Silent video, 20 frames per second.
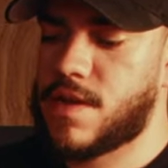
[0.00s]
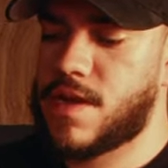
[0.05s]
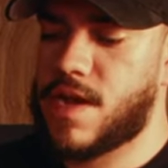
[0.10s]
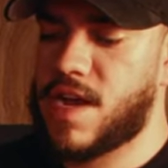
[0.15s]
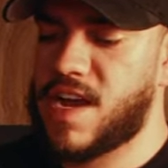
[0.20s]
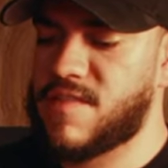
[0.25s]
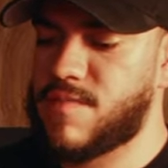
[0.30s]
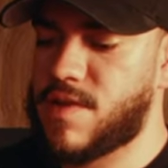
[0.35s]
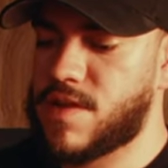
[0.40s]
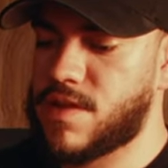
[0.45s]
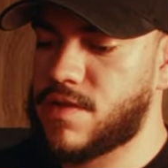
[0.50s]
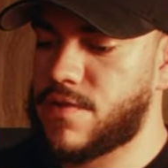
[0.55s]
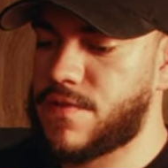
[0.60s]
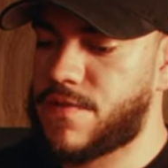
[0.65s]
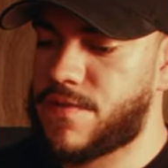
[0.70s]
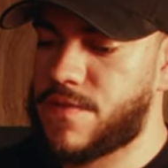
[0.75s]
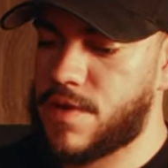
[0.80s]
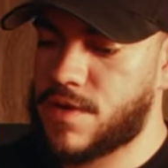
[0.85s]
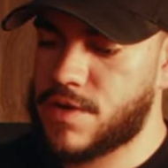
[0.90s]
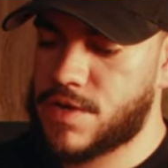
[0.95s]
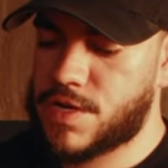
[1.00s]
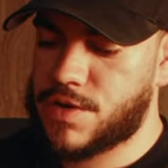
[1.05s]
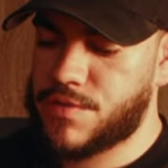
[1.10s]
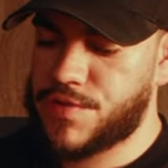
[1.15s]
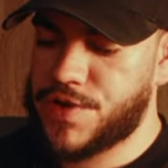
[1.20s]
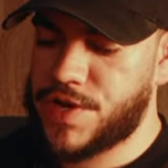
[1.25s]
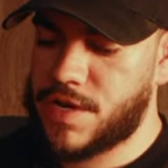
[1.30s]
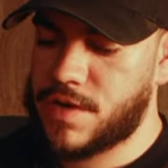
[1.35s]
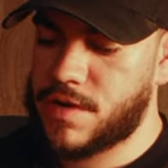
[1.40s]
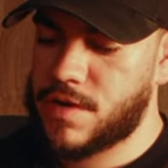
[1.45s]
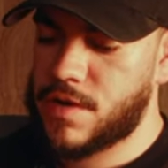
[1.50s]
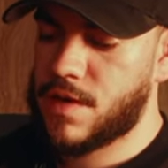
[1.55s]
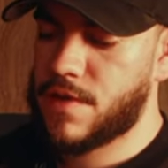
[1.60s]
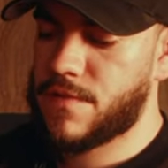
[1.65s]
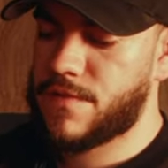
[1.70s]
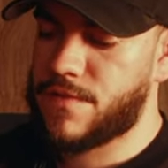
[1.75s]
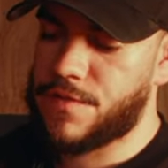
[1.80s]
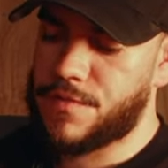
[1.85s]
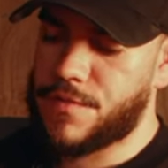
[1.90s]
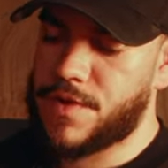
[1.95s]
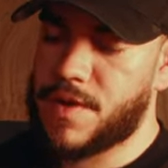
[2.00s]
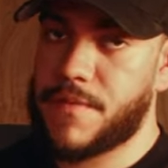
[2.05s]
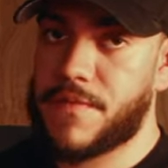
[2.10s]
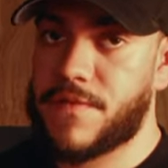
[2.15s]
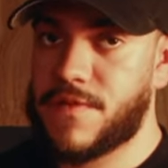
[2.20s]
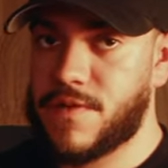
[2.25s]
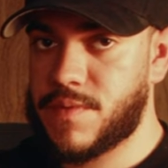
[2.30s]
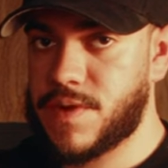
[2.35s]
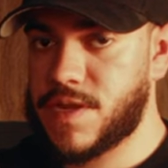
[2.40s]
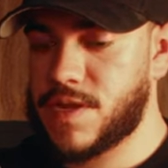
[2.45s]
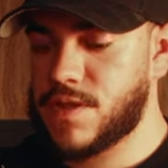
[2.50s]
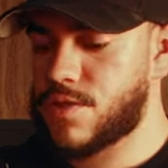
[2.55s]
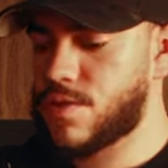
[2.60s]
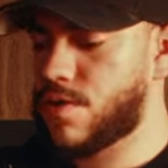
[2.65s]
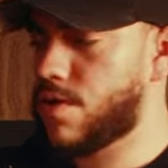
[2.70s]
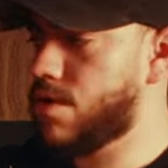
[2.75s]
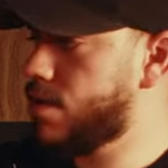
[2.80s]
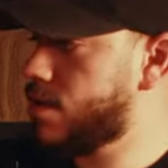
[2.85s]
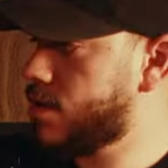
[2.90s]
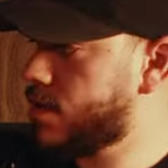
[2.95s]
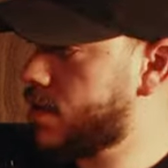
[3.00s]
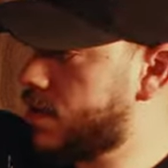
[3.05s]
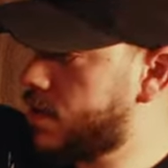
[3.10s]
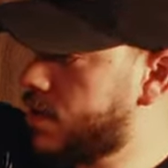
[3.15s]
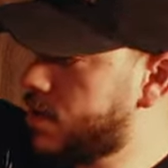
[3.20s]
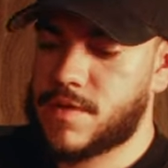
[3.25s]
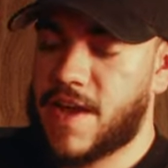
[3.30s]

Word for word: I have my little fur screen for when I'm filming indoors.